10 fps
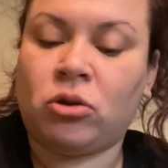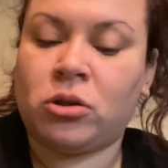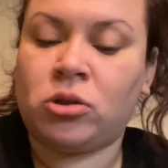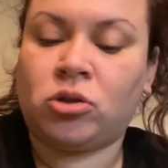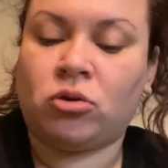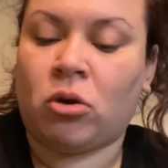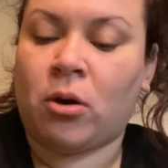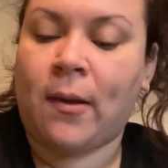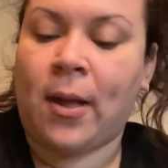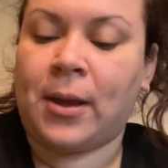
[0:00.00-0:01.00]
go to the store
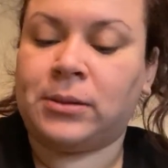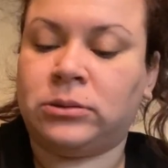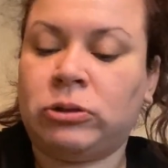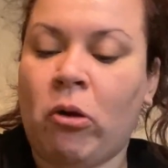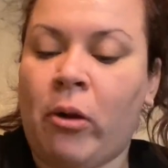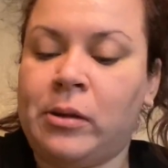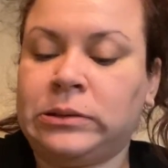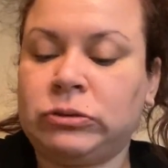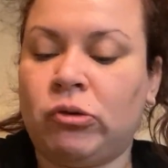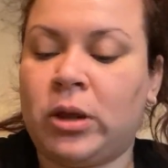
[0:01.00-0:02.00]
and
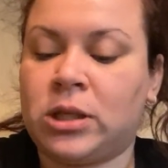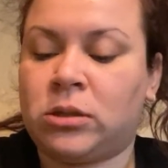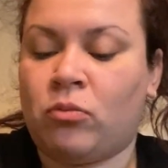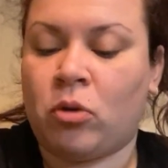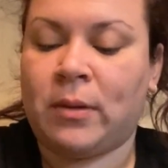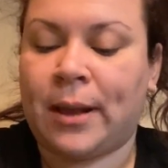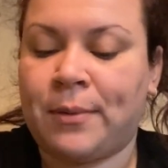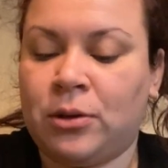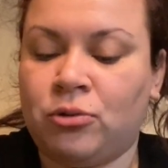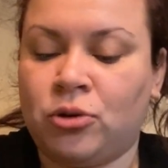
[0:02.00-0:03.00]
get some more black
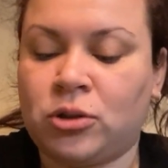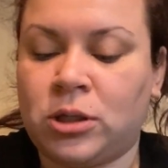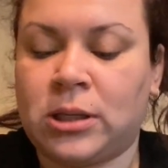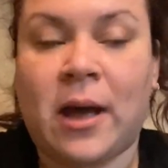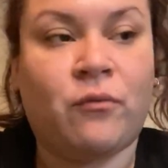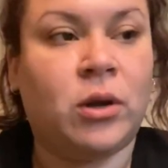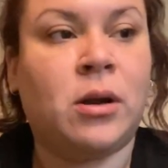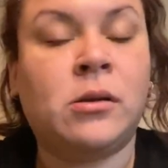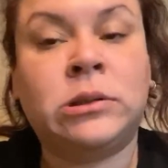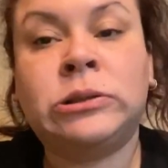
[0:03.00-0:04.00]
bean noodles because I have
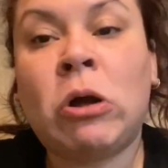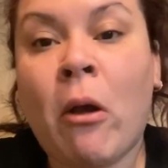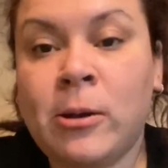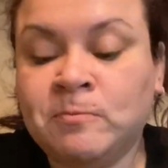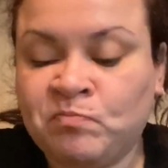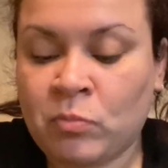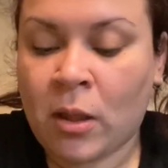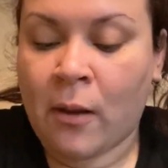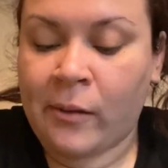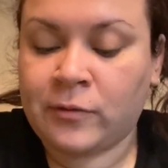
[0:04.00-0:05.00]
one
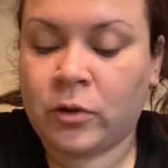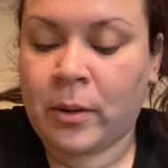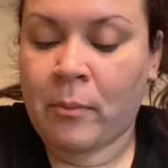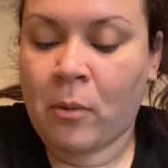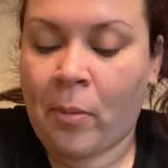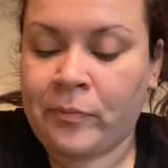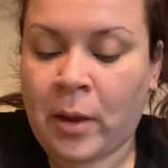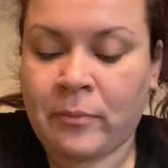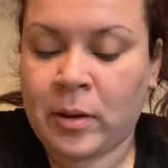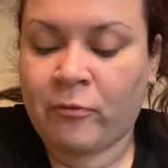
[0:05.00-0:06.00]
for my mom,
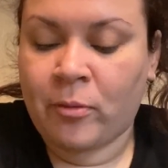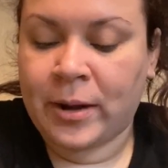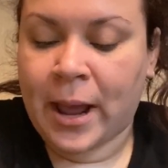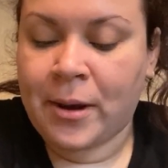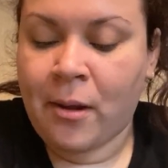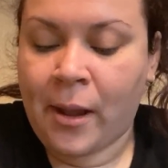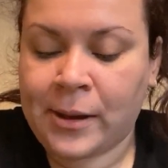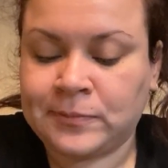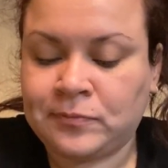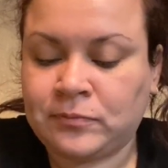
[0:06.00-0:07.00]
for my dad,
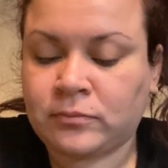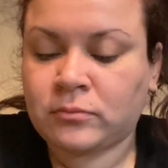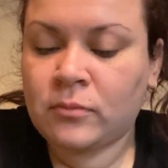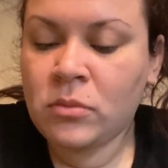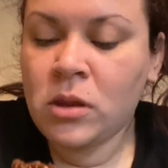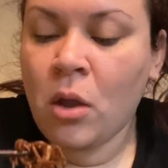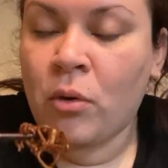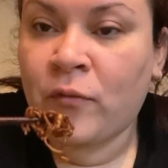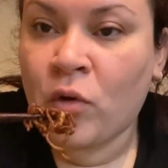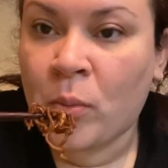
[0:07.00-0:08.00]
and
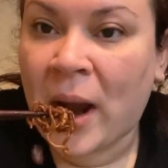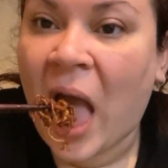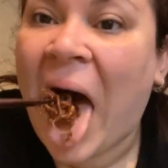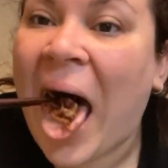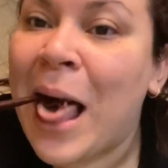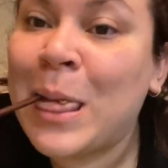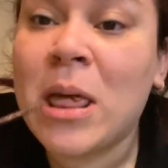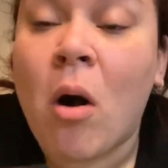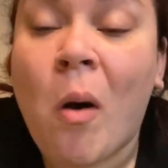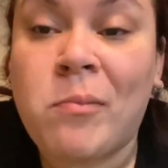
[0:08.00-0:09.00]
one for my
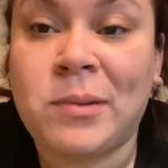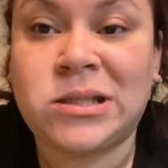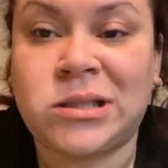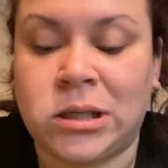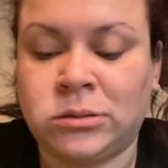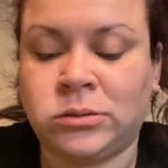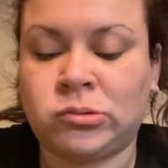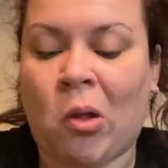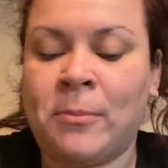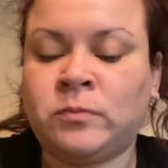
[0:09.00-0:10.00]
bestie.
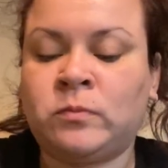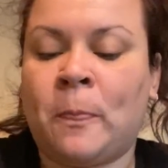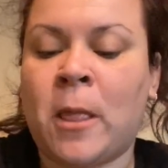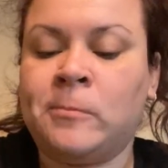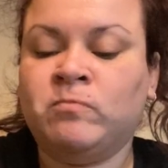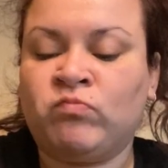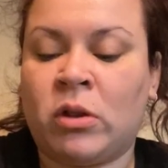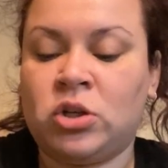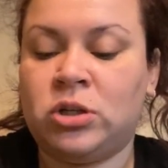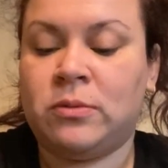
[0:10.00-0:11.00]

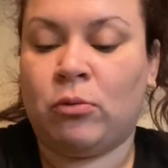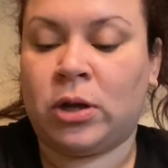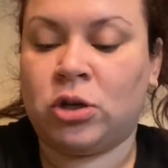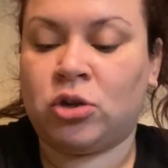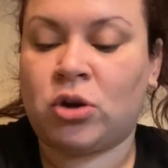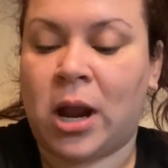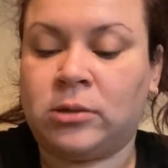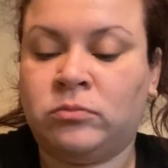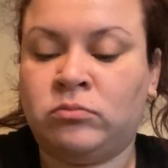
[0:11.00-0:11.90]
She's been wanting to try it.